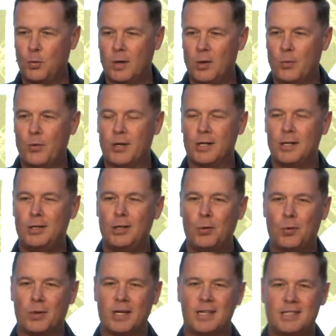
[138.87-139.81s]
What are we going to
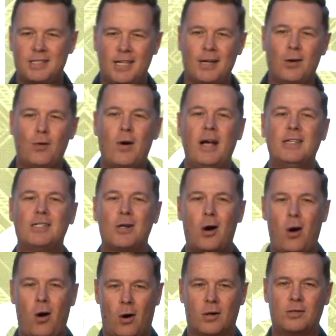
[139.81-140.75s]
do? We're going to tenderize
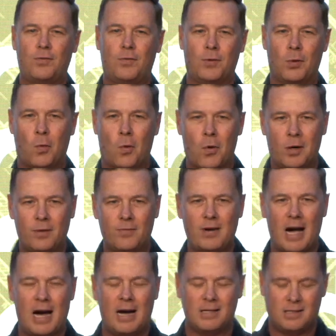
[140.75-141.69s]
our hearts for the Word
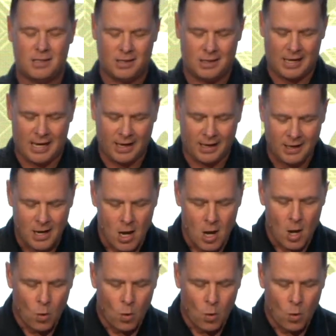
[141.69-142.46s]
of God today.